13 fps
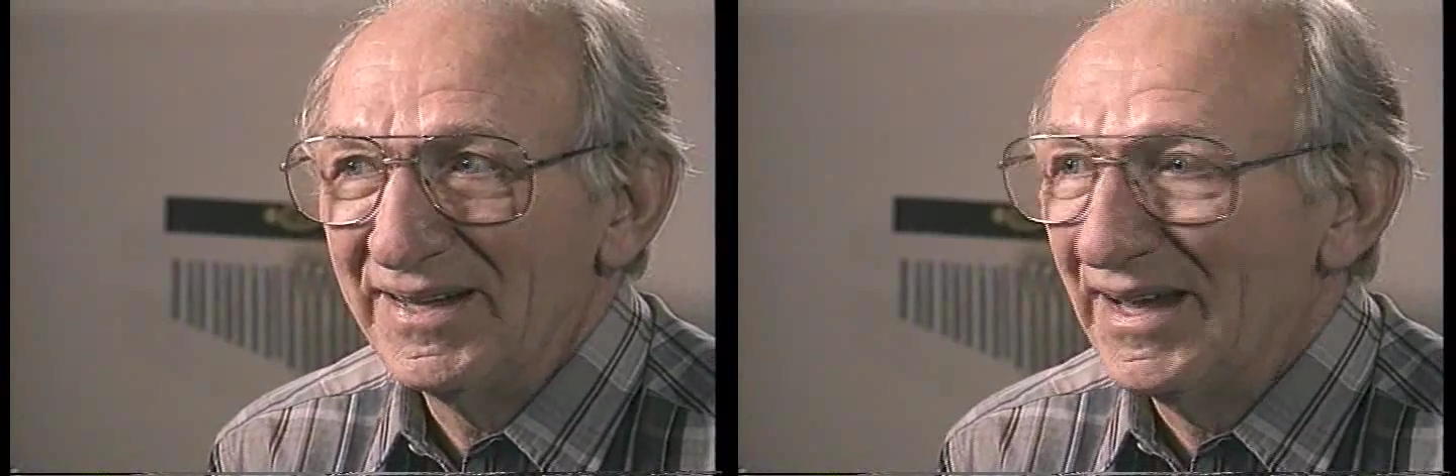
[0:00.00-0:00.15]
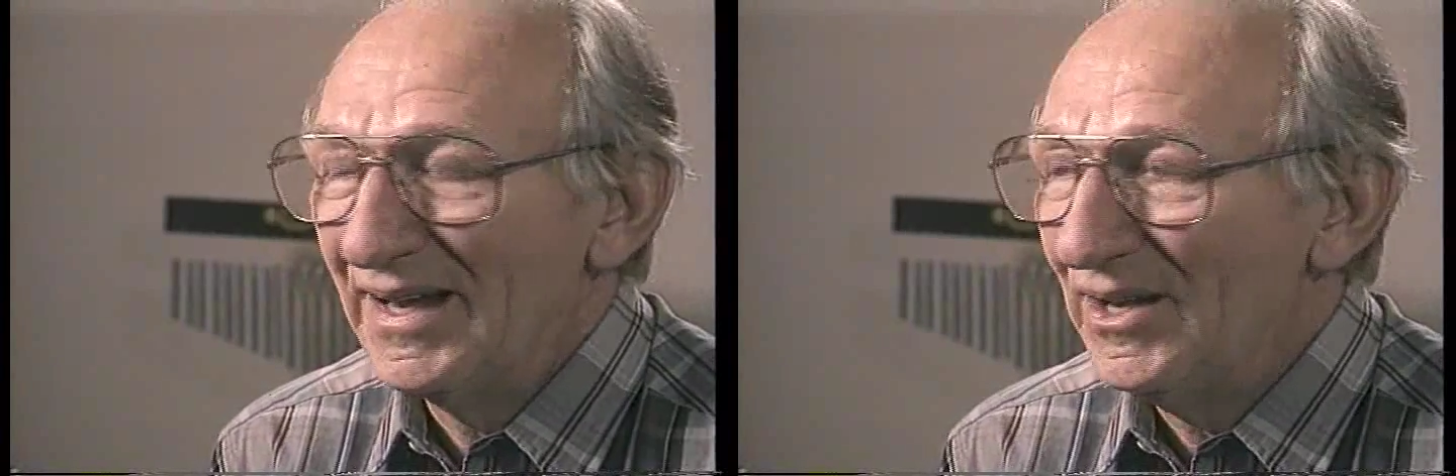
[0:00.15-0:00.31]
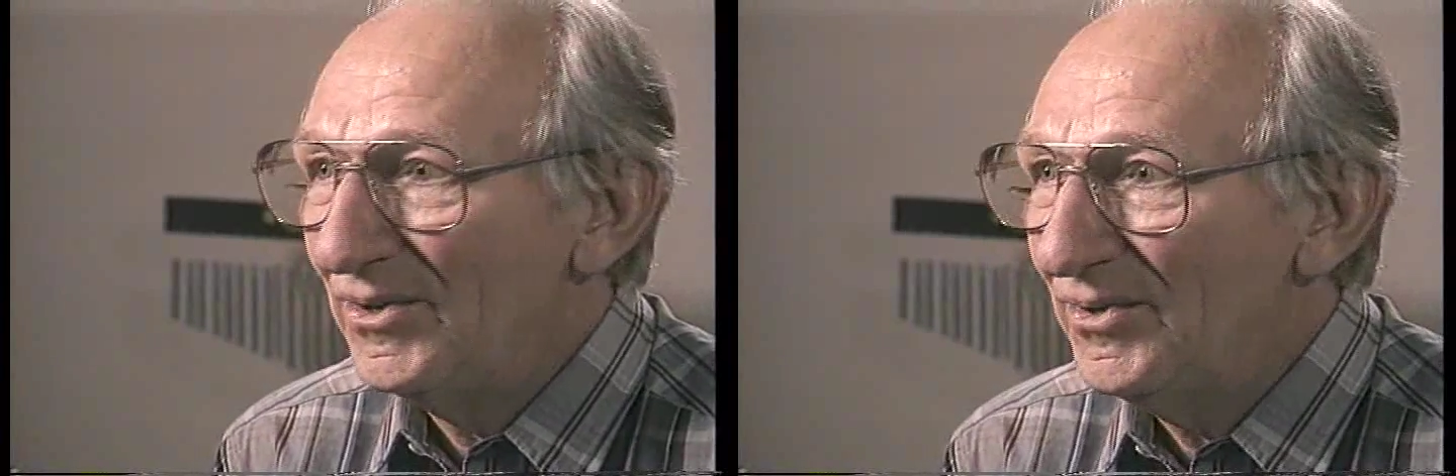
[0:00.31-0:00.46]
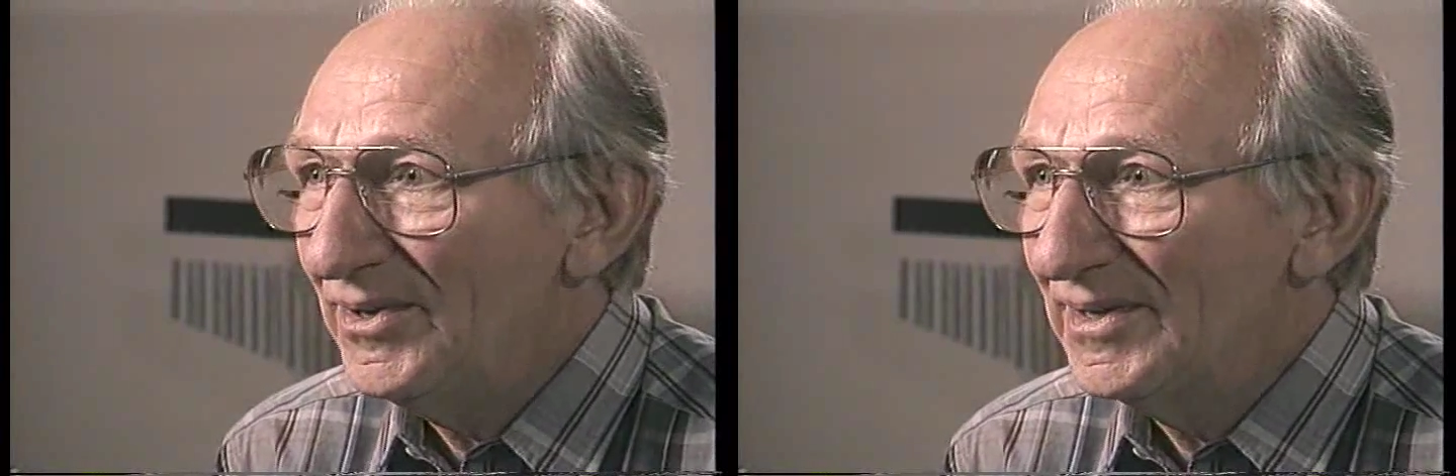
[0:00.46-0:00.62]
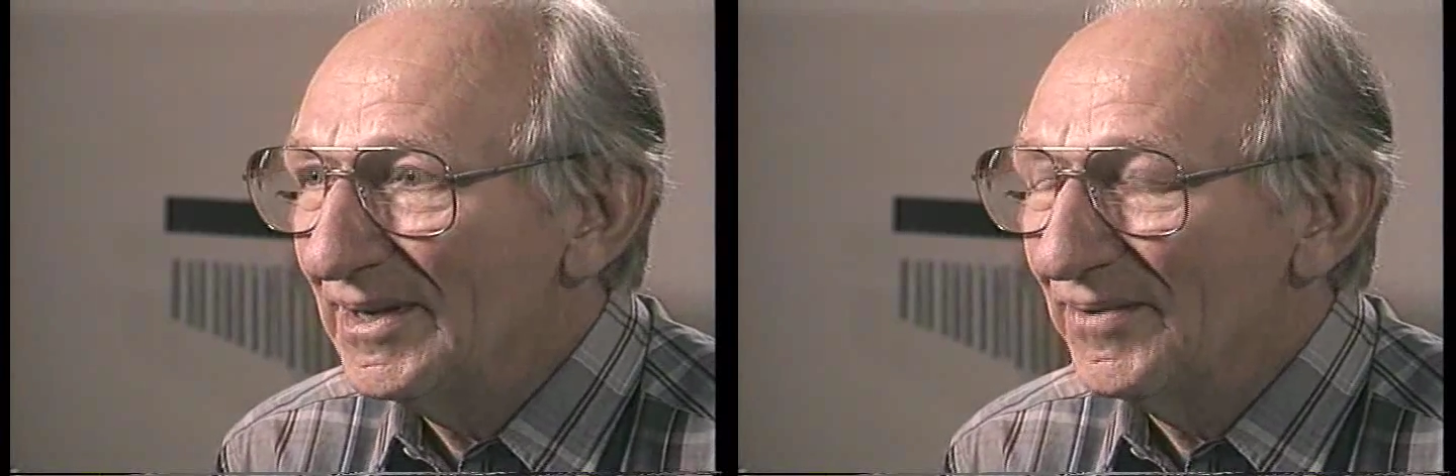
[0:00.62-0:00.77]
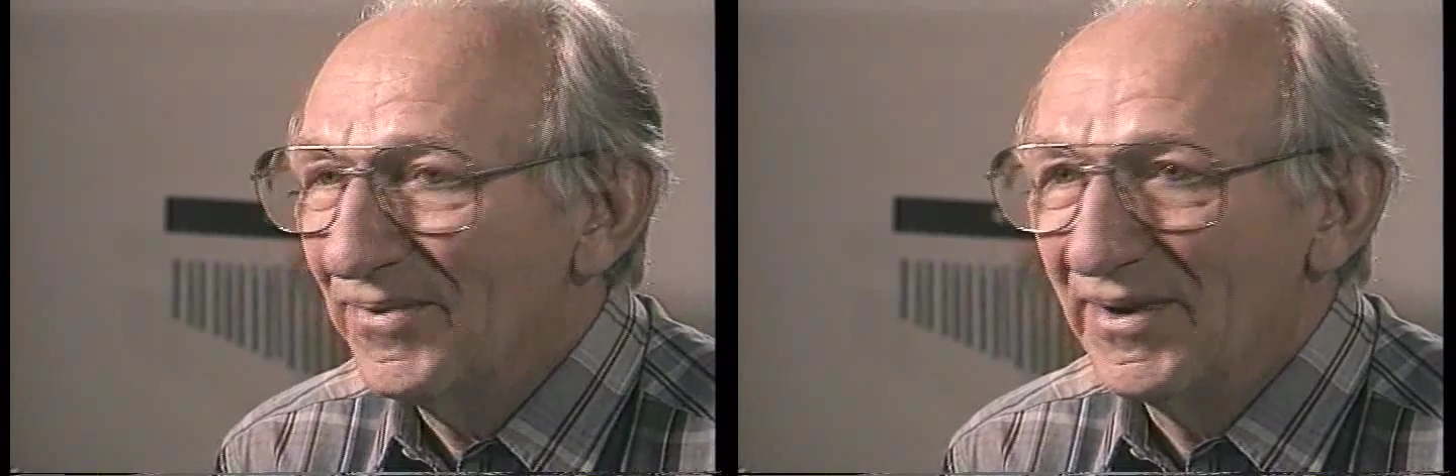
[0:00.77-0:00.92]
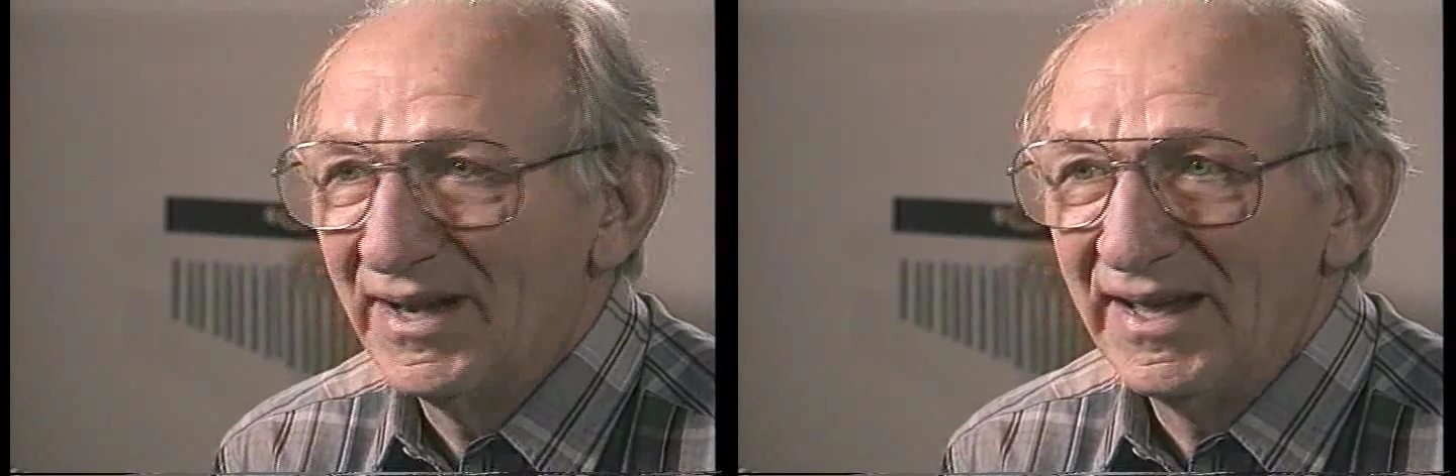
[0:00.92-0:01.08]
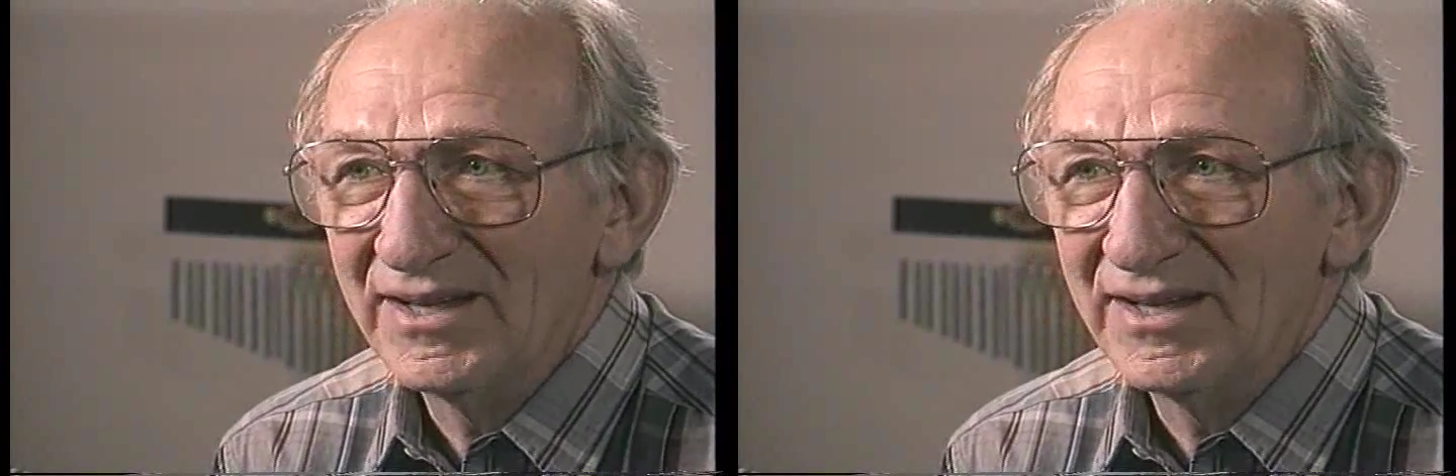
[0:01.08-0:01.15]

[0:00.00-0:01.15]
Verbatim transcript: they looked differently.